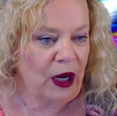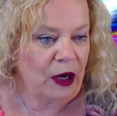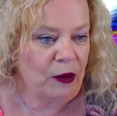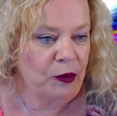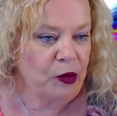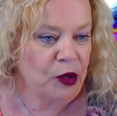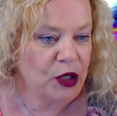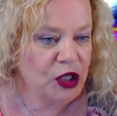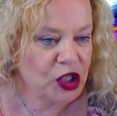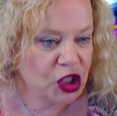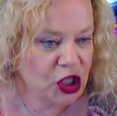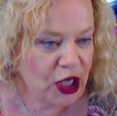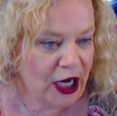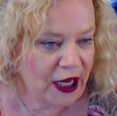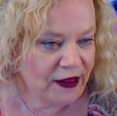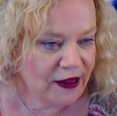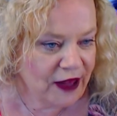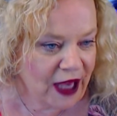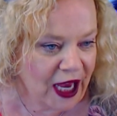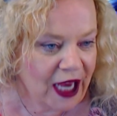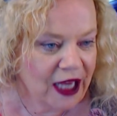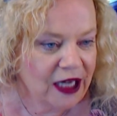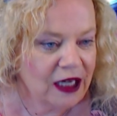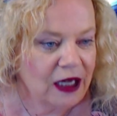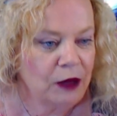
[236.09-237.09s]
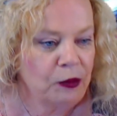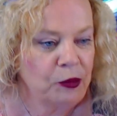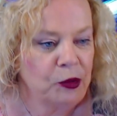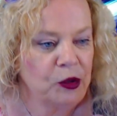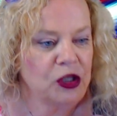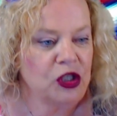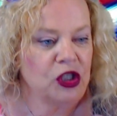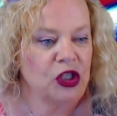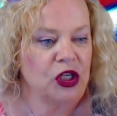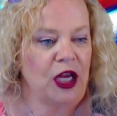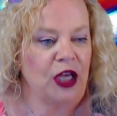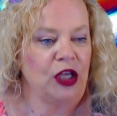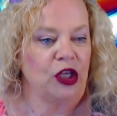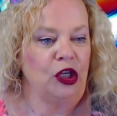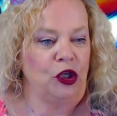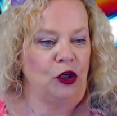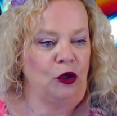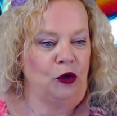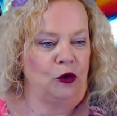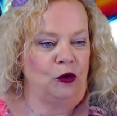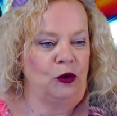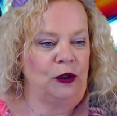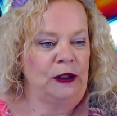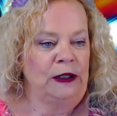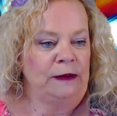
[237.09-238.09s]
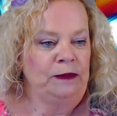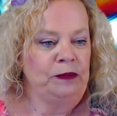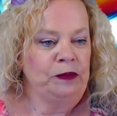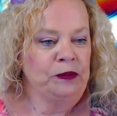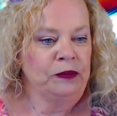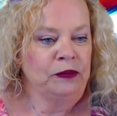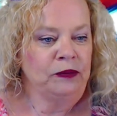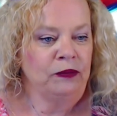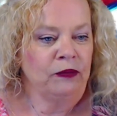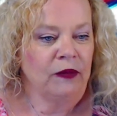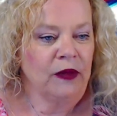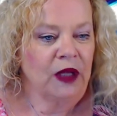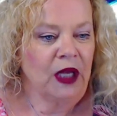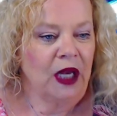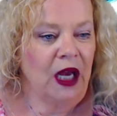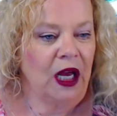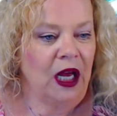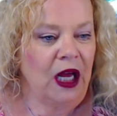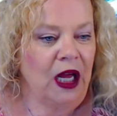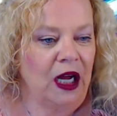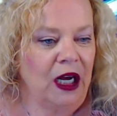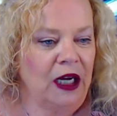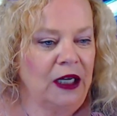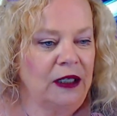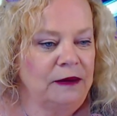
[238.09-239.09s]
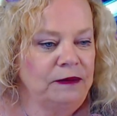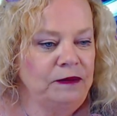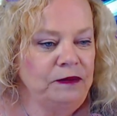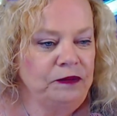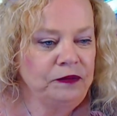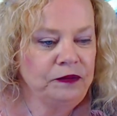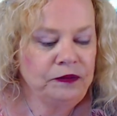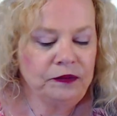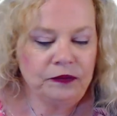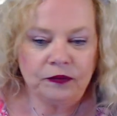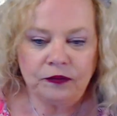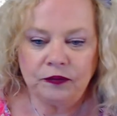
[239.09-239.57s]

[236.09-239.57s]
I appreciate that. I appreciate you. Um,